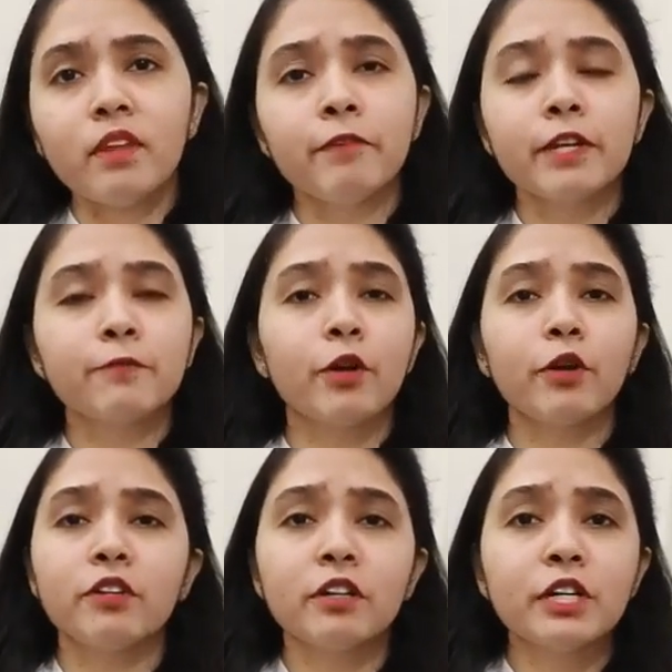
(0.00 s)
wait for
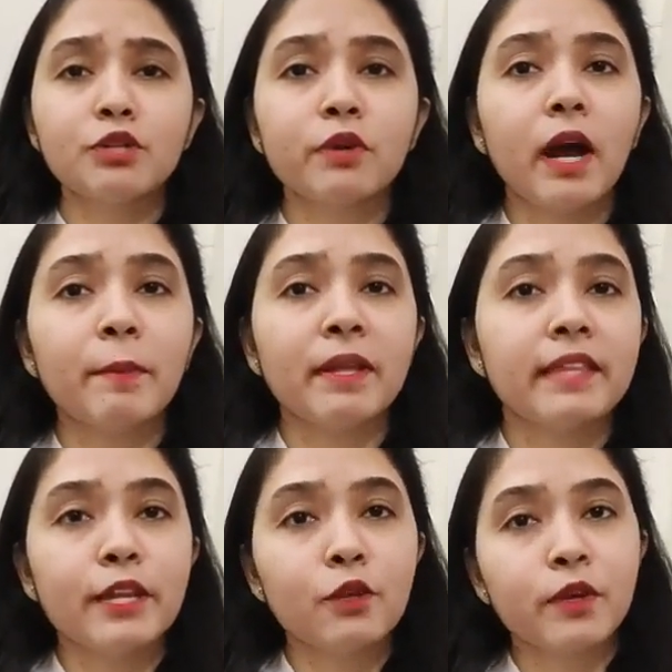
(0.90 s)
your turn to come, and
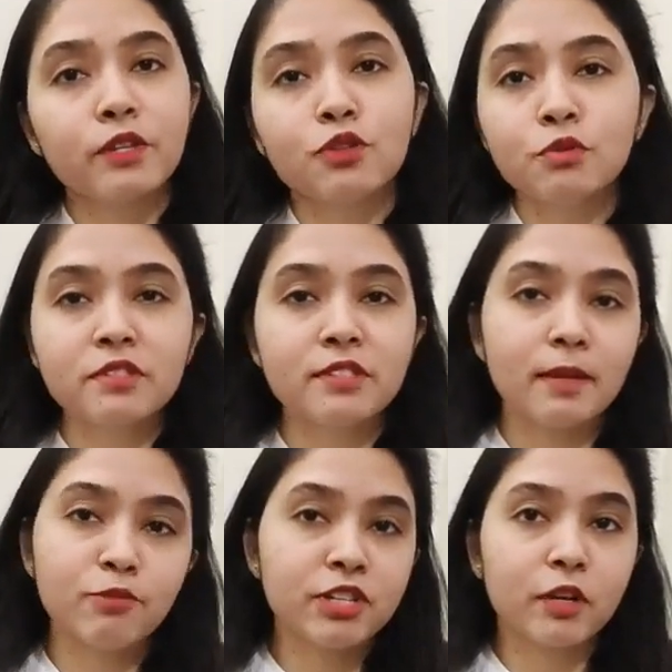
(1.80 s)
then you can choose the
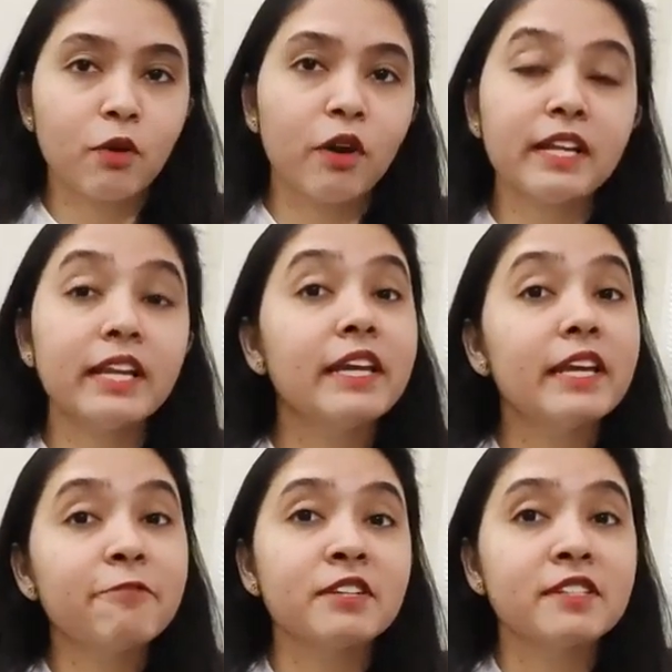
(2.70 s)
subject accordingly
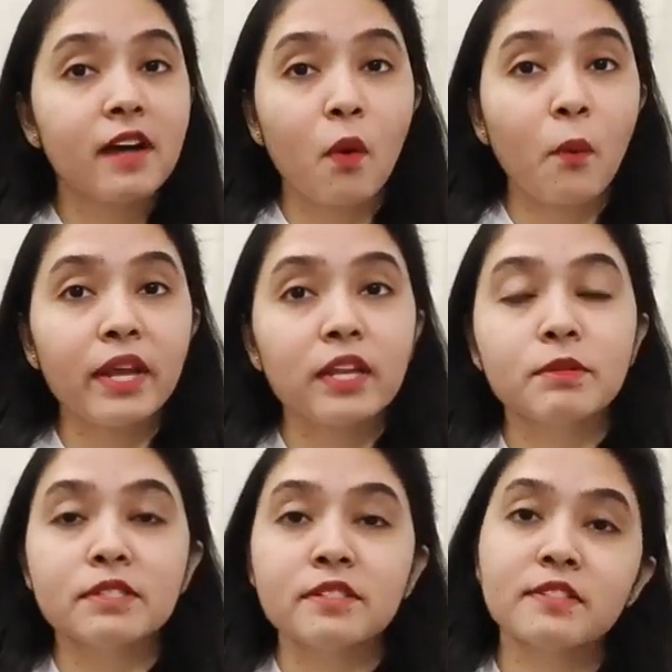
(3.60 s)
if it's
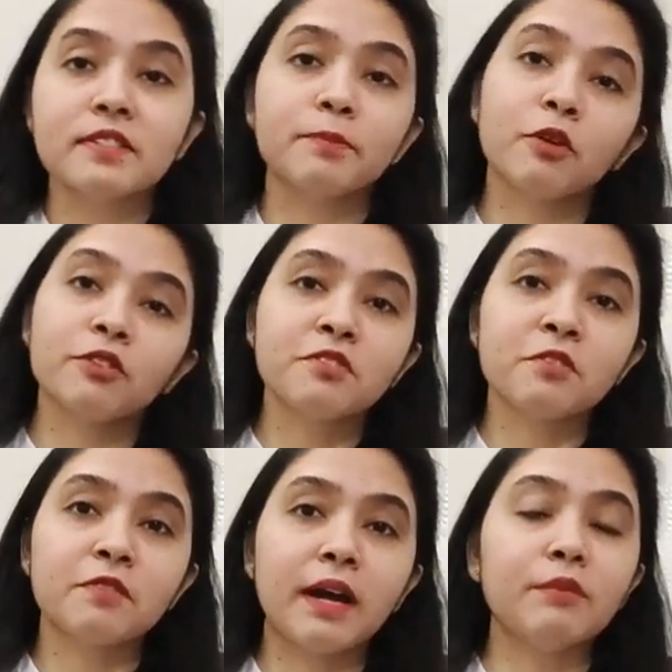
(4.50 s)
available. This is the process
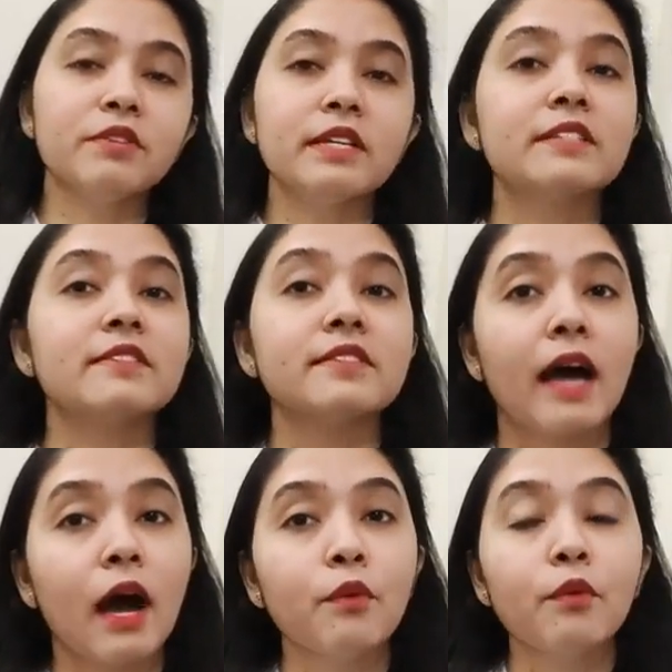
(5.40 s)
of counseling. This is
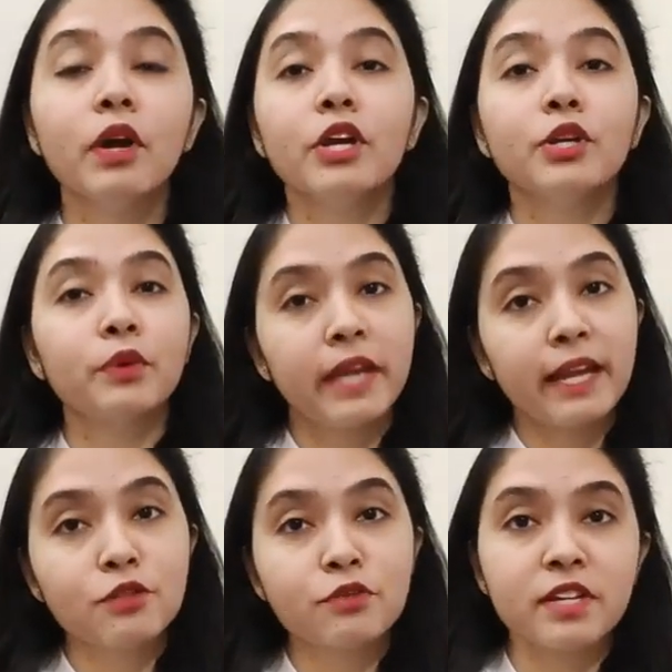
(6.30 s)
how you
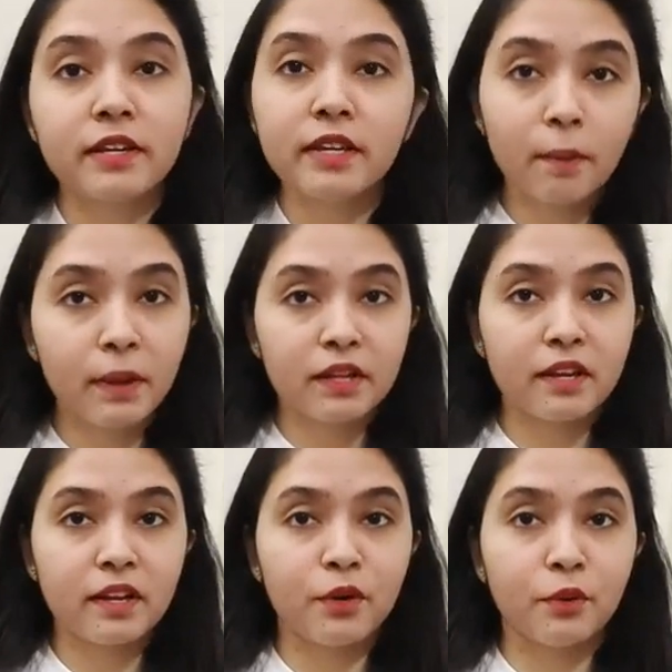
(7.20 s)
get to study a
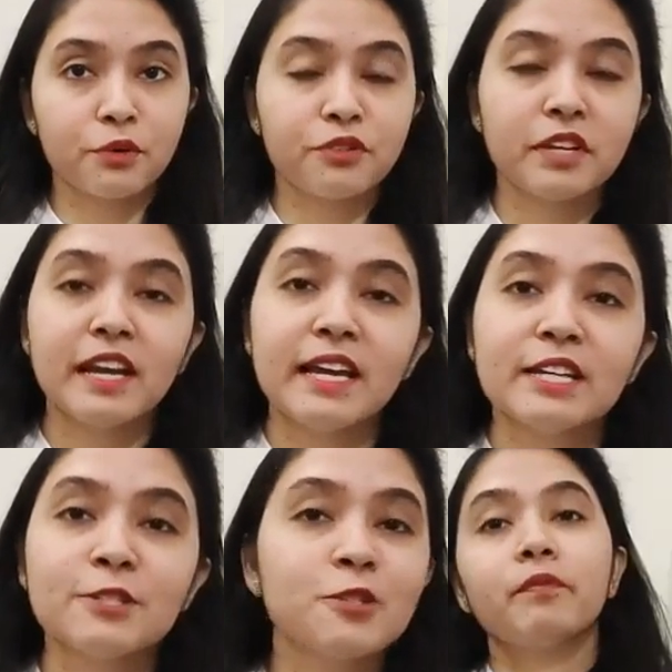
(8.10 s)
particular course.
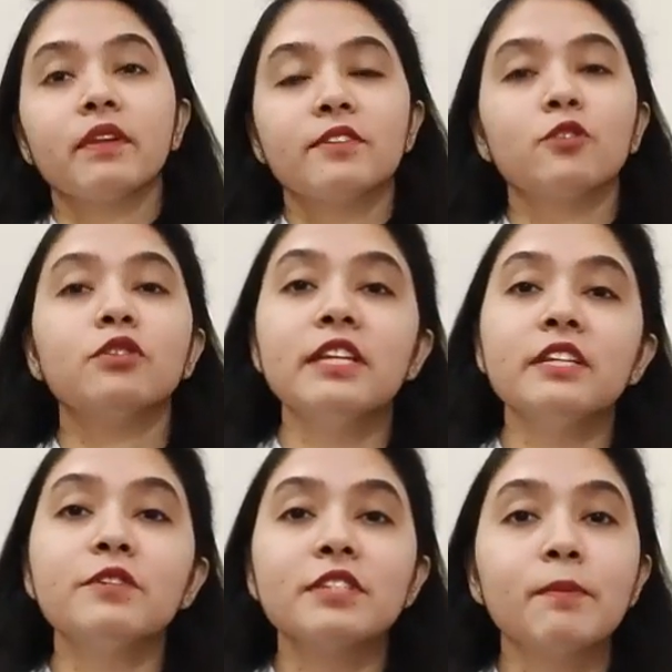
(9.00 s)
So
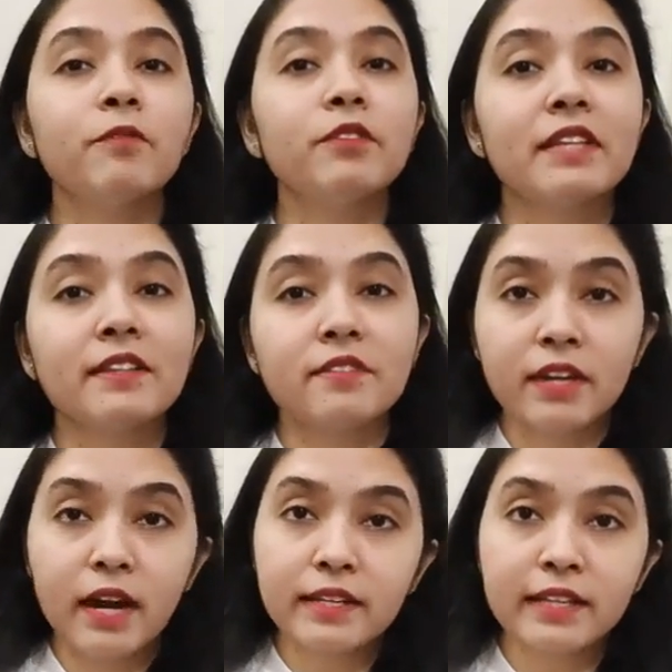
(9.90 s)
these were some of the things
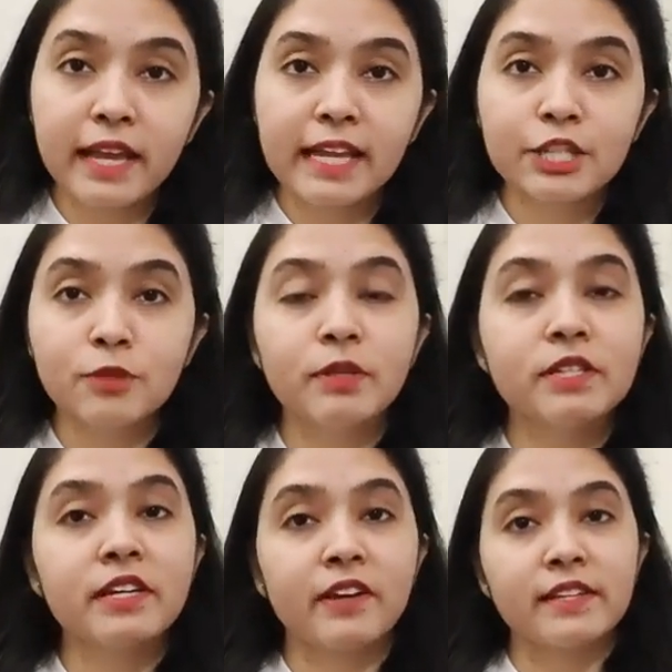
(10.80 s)
regarding the
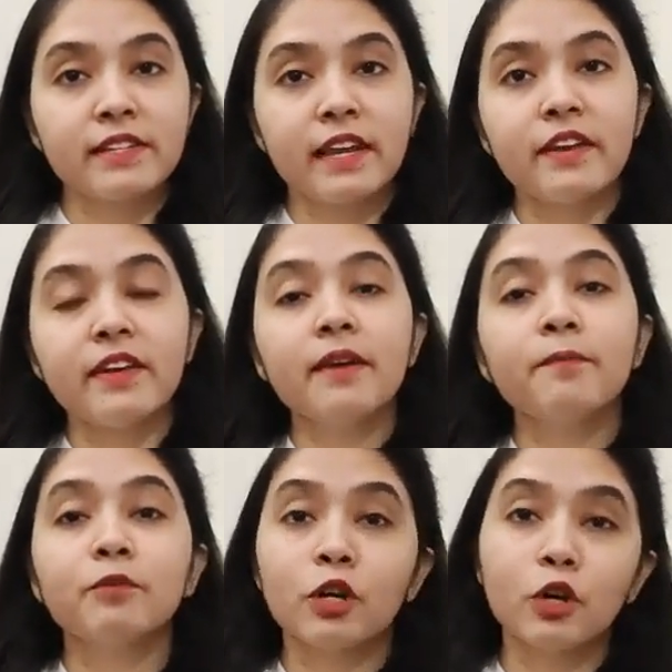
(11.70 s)
eligibility criteria,
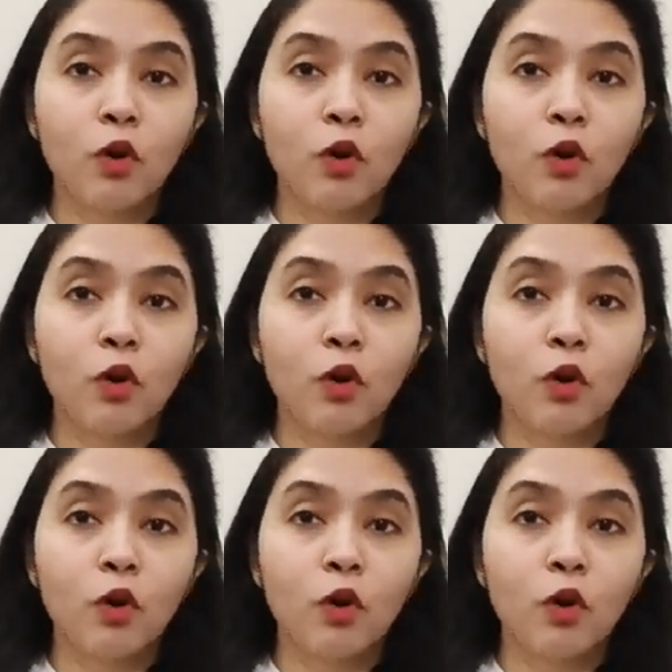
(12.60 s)
the